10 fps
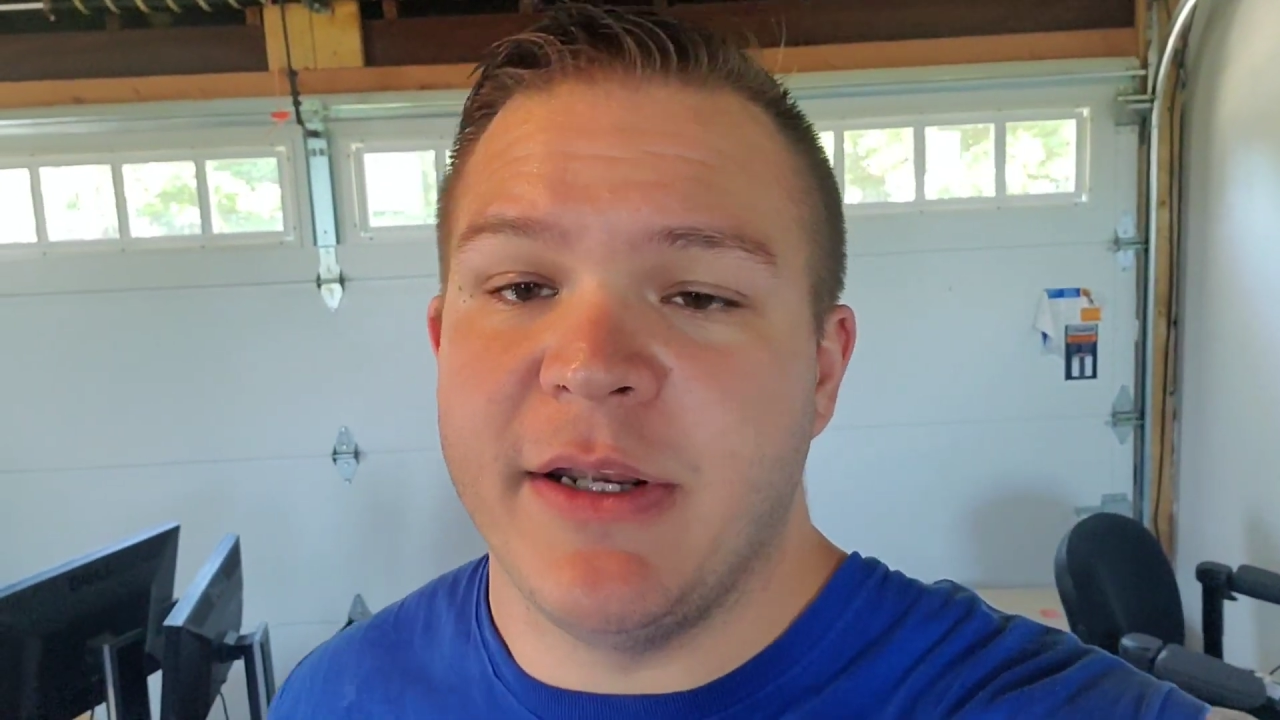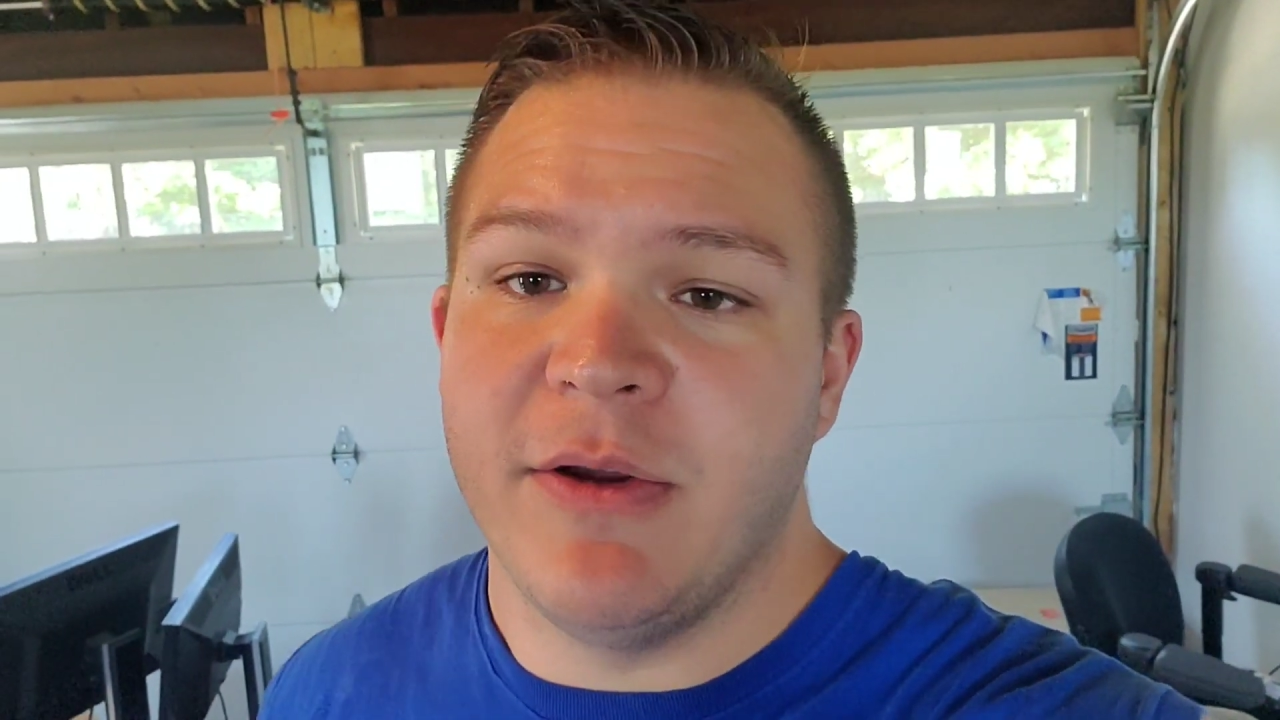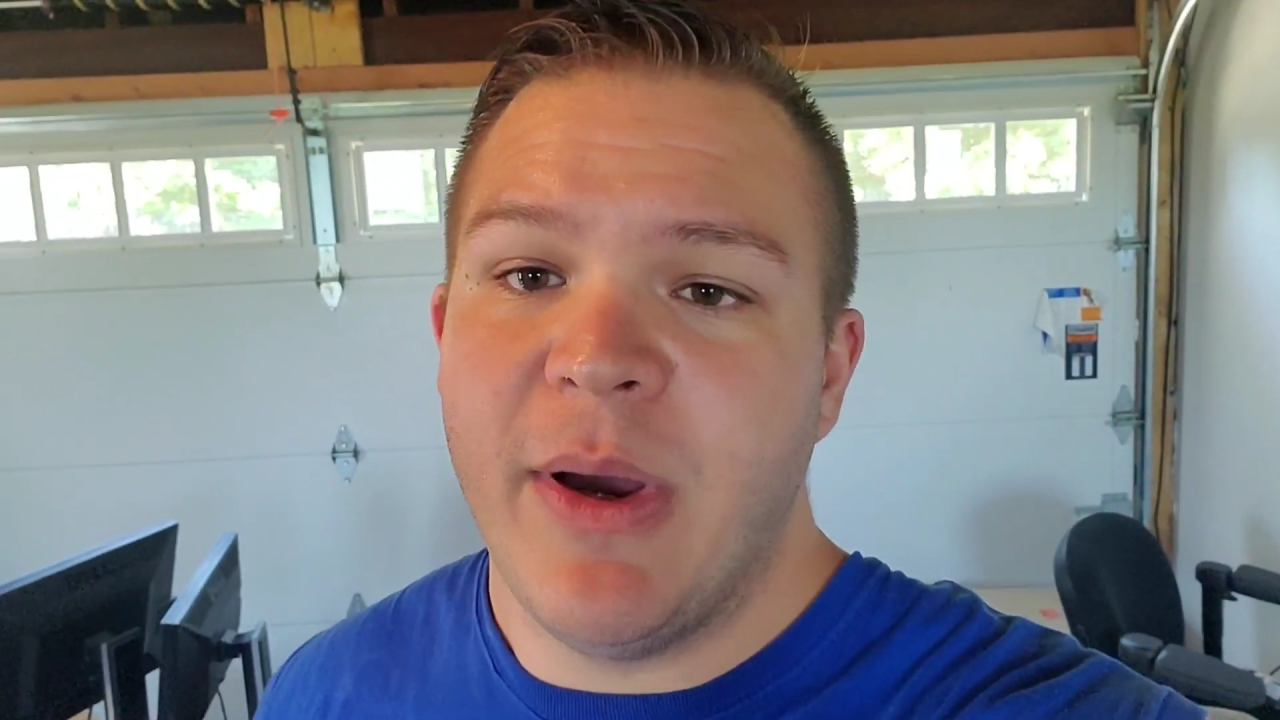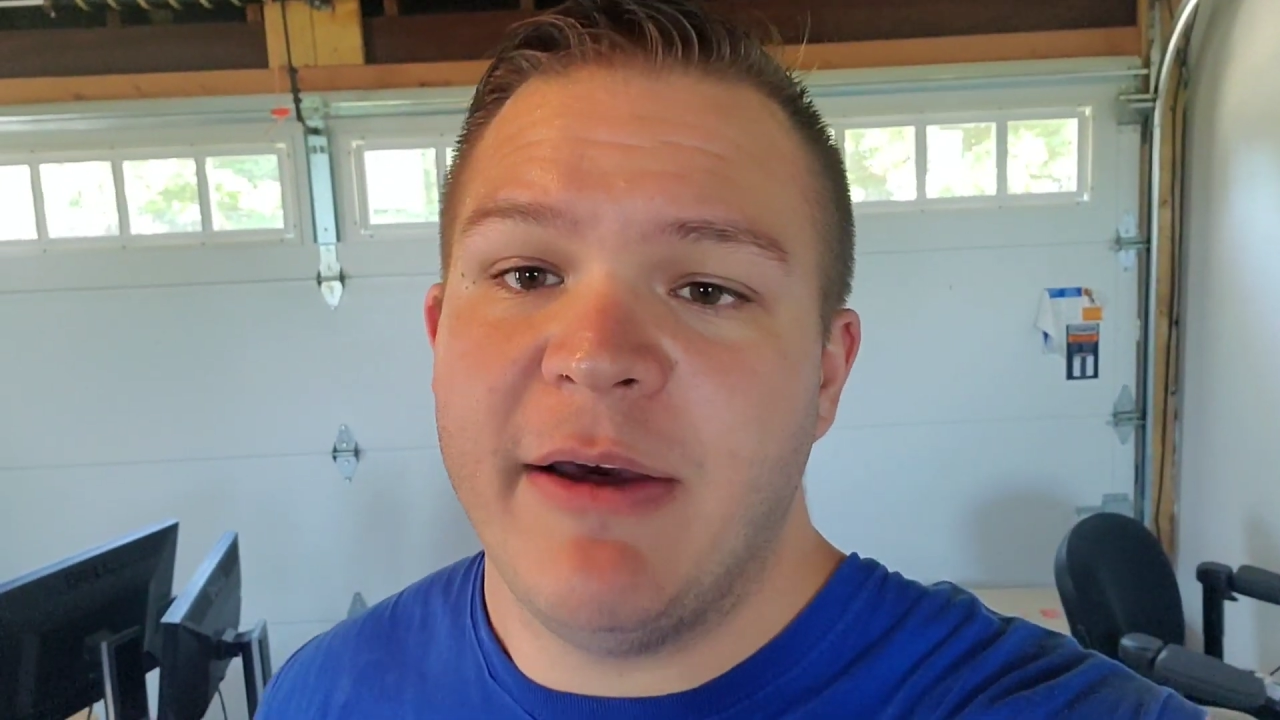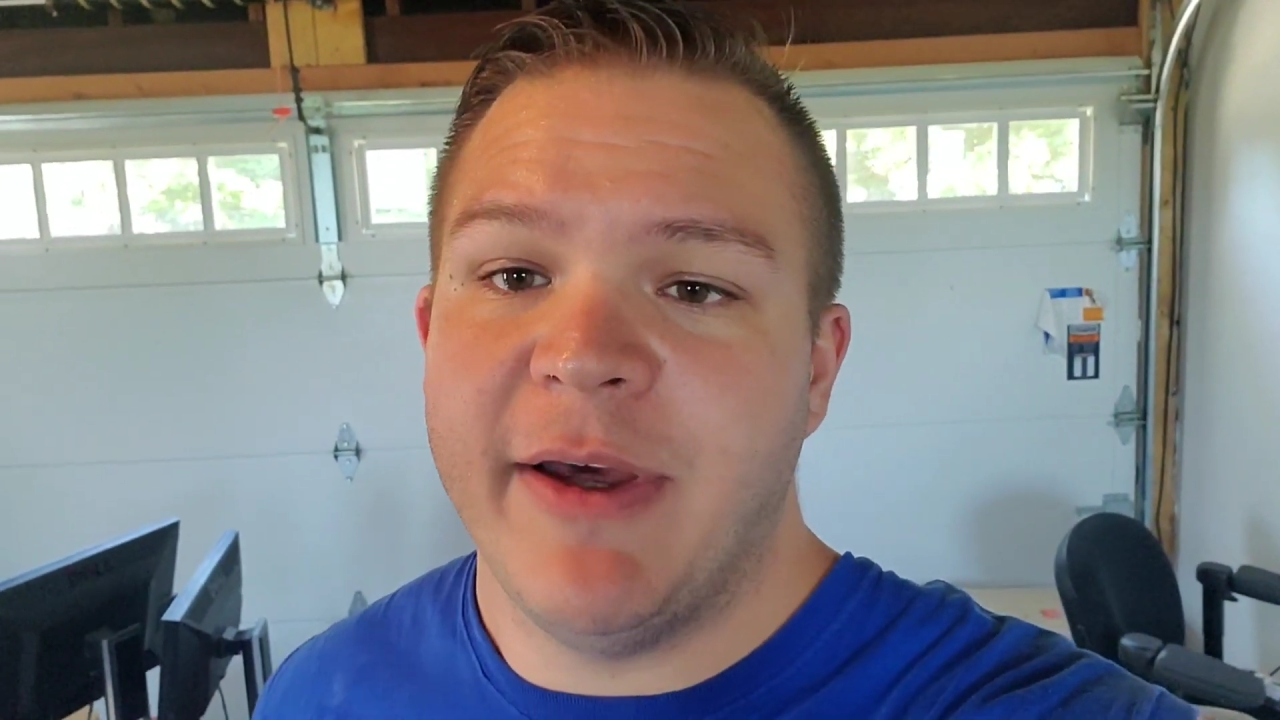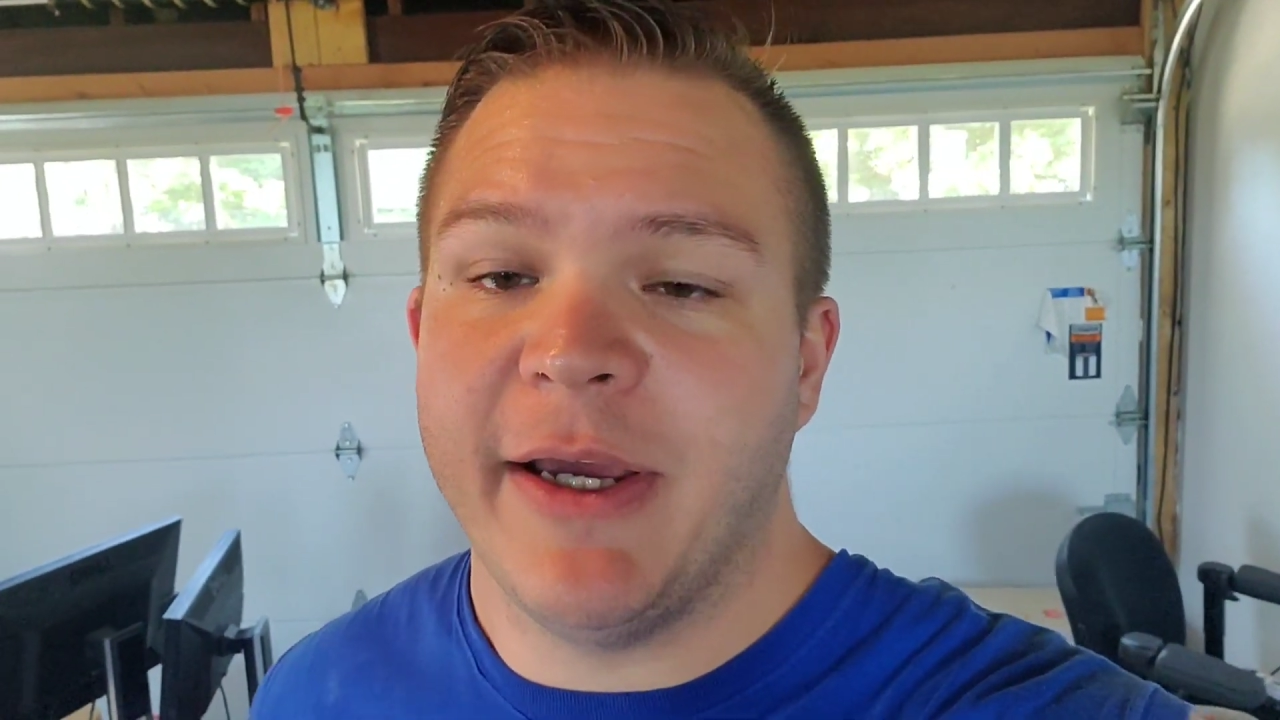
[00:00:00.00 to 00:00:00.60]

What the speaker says: I do have